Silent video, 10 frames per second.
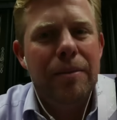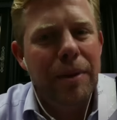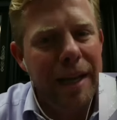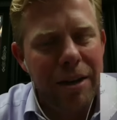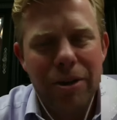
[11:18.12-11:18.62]

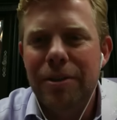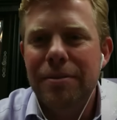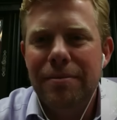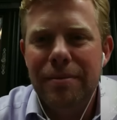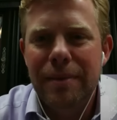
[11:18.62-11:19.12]
Well, that
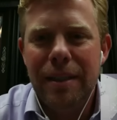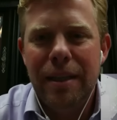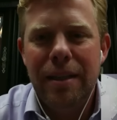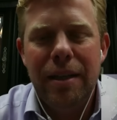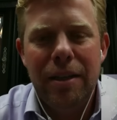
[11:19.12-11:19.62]
hurt.
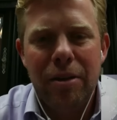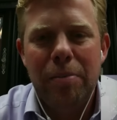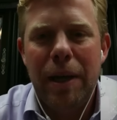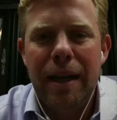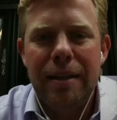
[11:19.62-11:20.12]
It
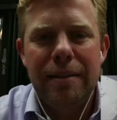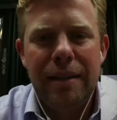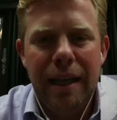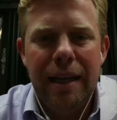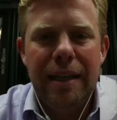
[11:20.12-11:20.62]
hurt bad.
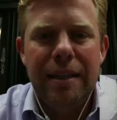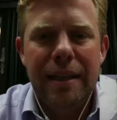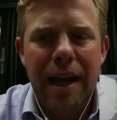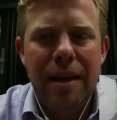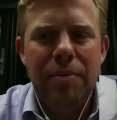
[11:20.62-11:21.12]
And
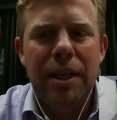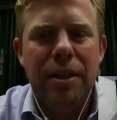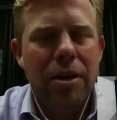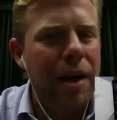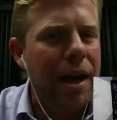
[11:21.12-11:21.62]
I didn't
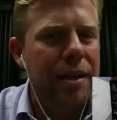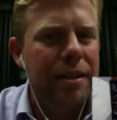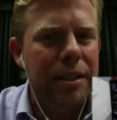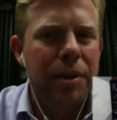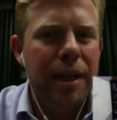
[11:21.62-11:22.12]
really know how to
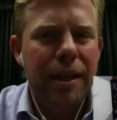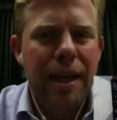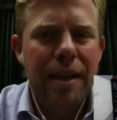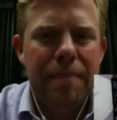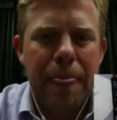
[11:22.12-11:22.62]
deal with that
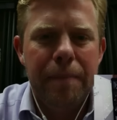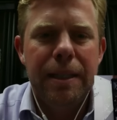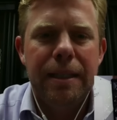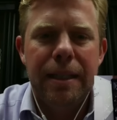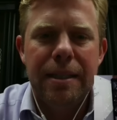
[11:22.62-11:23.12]
yet,
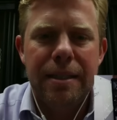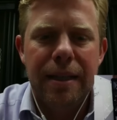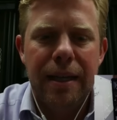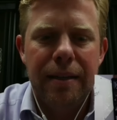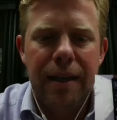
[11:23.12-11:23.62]
because
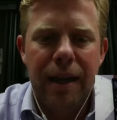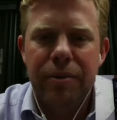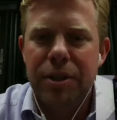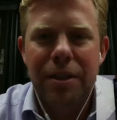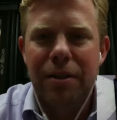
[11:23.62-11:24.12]
I
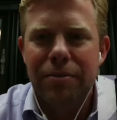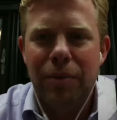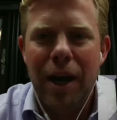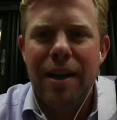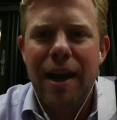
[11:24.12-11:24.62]
was still
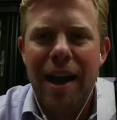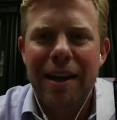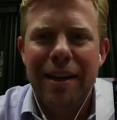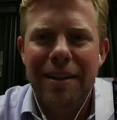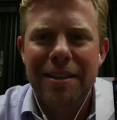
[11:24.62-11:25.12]
riding
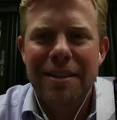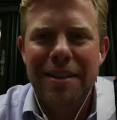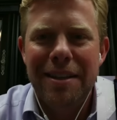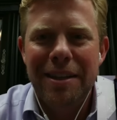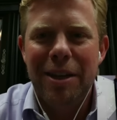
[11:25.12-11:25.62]
high on this,
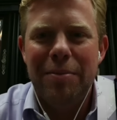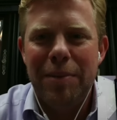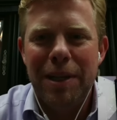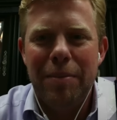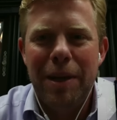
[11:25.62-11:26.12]
you know,
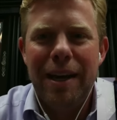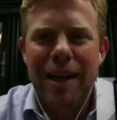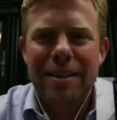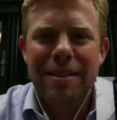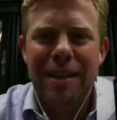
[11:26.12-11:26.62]
being a
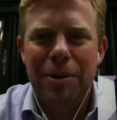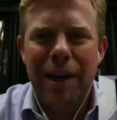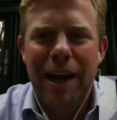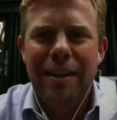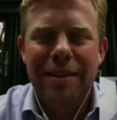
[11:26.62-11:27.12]
badass,
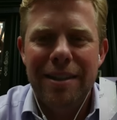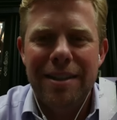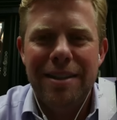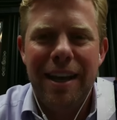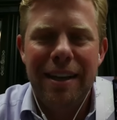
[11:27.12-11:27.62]
number 8 in the
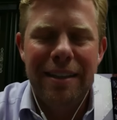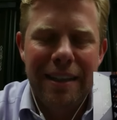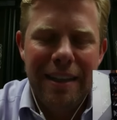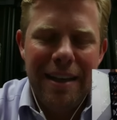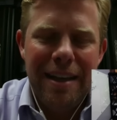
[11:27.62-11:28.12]
state.
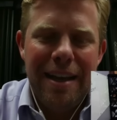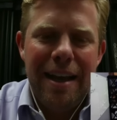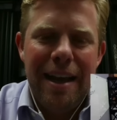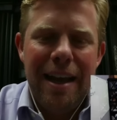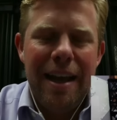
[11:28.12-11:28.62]

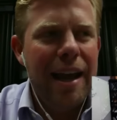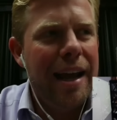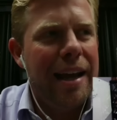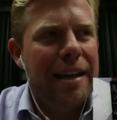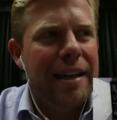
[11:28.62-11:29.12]

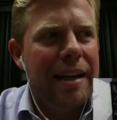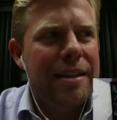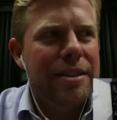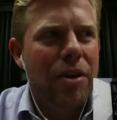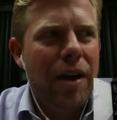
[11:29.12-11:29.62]

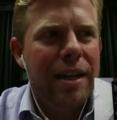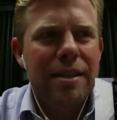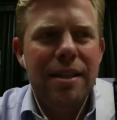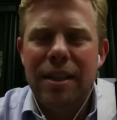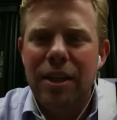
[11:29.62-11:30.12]
And so I
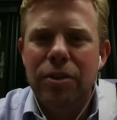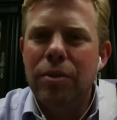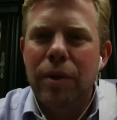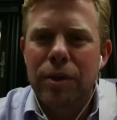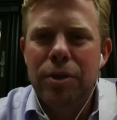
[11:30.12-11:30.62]
just continued
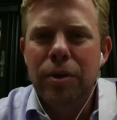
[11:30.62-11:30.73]
doing what I was